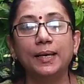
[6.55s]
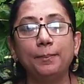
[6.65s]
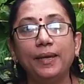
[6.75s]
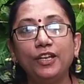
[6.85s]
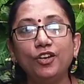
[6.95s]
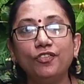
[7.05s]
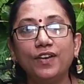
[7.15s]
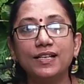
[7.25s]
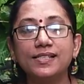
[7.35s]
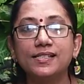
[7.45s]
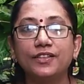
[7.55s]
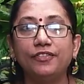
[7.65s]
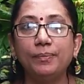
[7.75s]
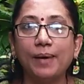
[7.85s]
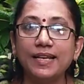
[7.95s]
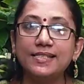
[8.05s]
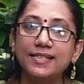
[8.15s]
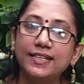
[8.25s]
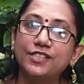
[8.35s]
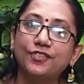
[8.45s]
Many of us, we buy
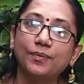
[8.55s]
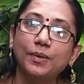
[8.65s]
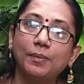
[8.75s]
seeds from the